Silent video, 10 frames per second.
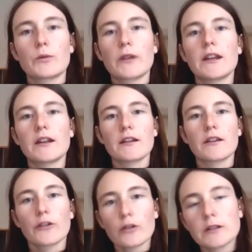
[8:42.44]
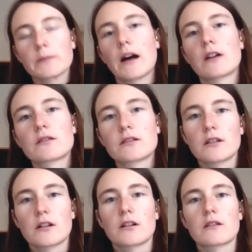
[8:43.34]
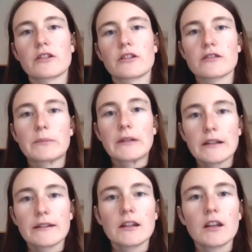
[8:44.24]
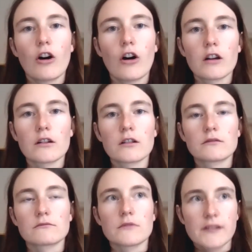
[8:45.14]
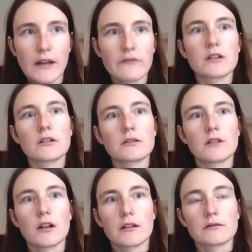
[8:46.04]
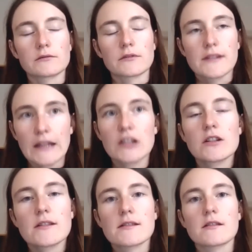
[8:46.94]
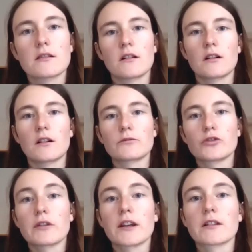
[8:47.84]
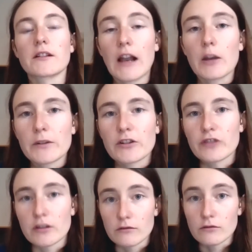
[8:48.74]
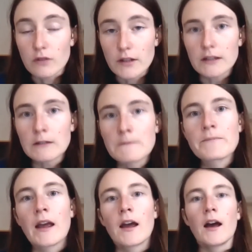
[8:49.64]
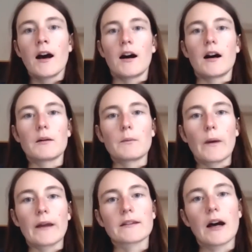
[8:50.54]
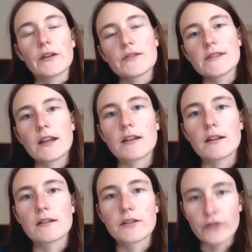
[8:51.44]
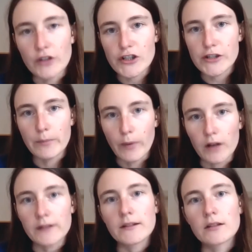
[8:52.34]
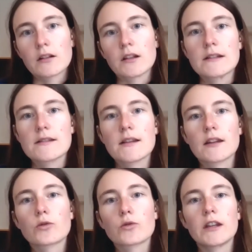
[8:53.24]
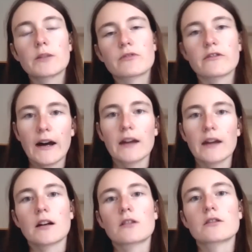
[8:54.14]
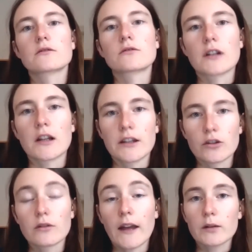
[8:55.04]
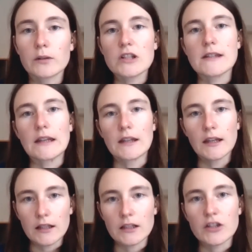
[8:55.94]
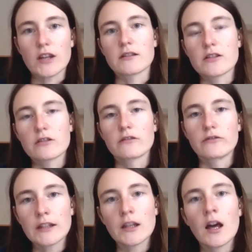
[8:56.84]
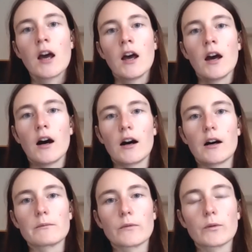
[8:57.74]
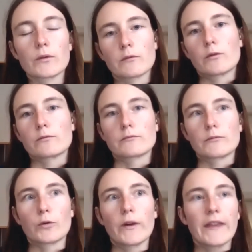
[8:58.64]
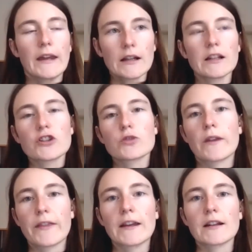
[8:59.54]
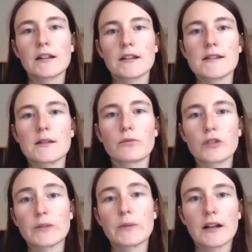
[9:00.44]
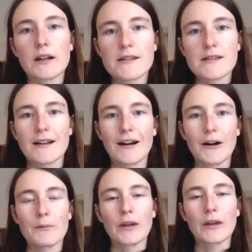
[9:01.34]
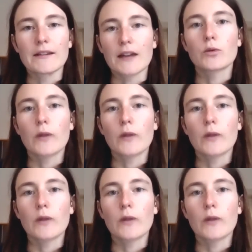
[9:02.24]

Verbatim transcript: we thought about uh, reusability on several uh, stages um, during the development of the tutorial. Um, and I'd say that the first point is that we provide our tutorial in two languages, in English and Slovene. Um, with English, we think it's important because um, in that